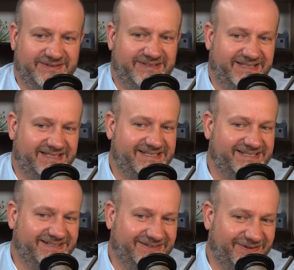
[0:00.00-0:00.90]
That's
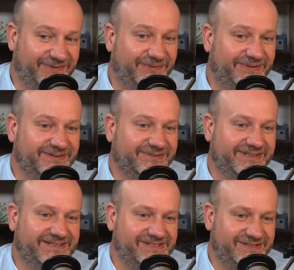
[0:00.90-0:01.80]
a whole different
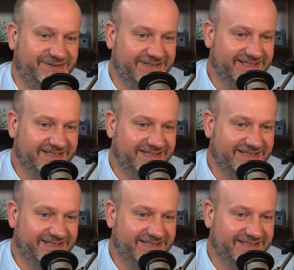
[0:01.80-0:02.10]
issue.